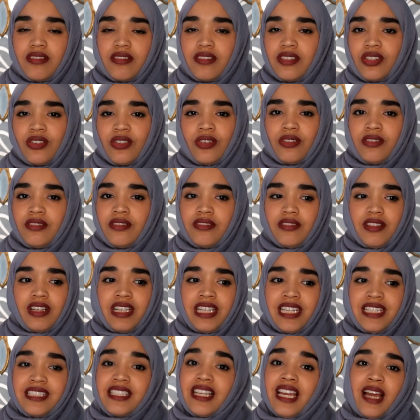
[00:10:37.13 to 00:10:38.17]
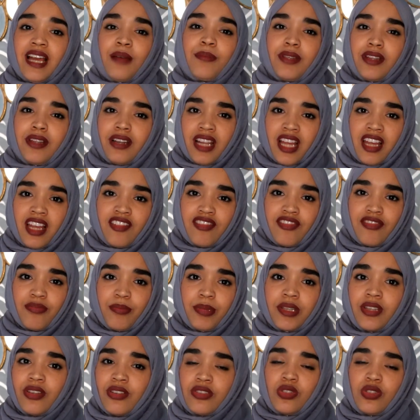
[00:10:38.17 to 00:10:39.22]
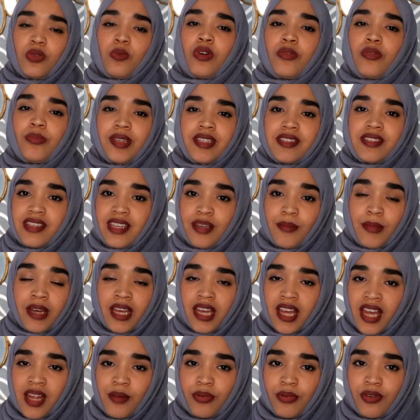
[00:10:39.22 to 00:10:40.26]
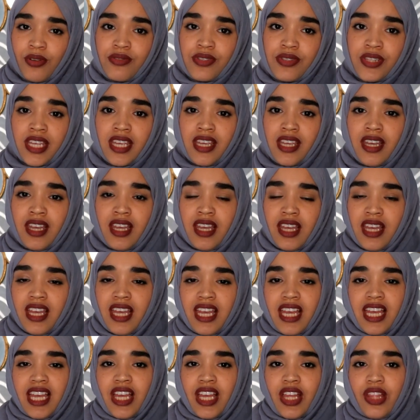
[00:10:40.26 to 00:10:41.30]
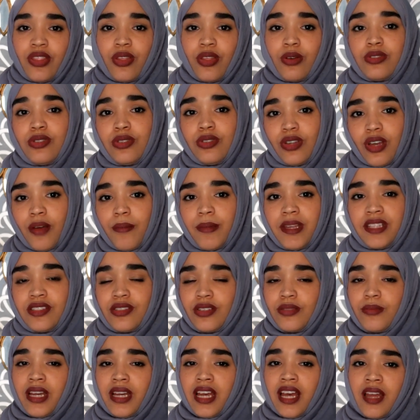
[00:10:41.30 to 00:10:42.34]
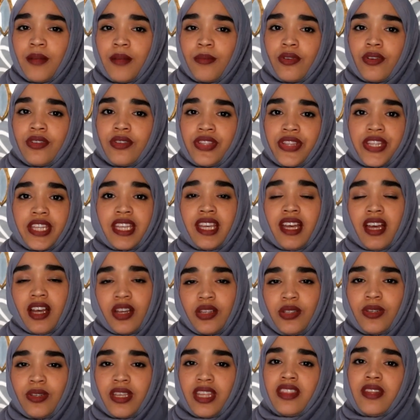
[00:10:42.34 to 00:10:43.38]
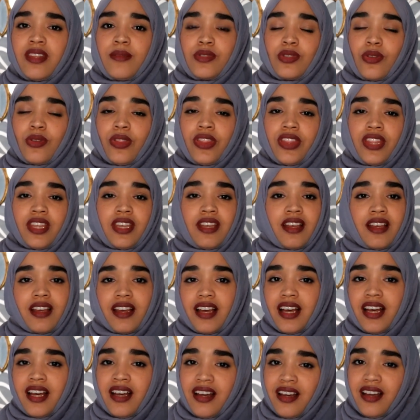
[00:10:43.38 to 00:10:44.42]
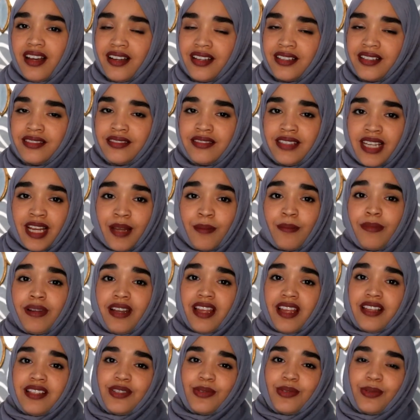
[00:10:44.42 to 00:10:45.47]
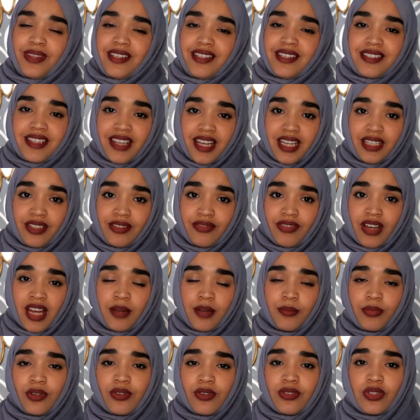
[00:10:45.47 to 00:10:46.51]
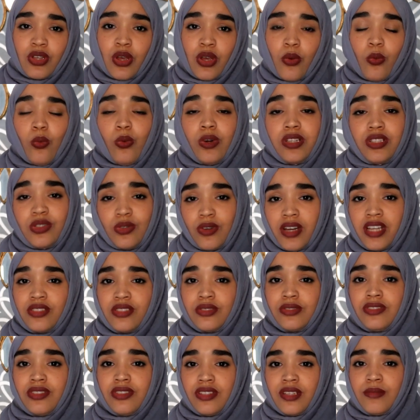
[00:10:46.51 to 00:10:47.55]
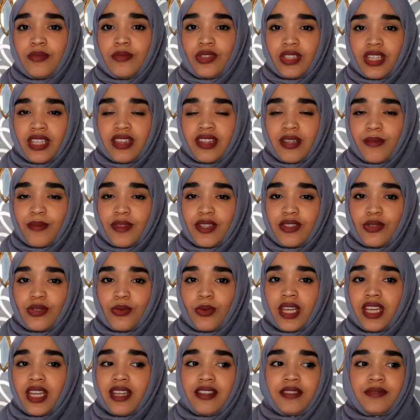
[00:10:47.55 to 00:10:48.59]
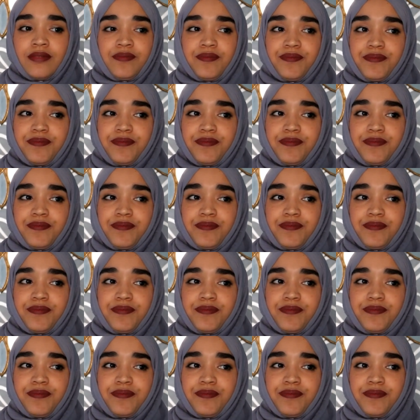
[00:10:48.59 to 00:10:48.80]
you know, lead a happier life because you won't be seeing my eyebrows. Those who comment on my eyebrows think, how you get them so thick, I'm blessed with these kind of eyebrows. What do I do to them to get them this way?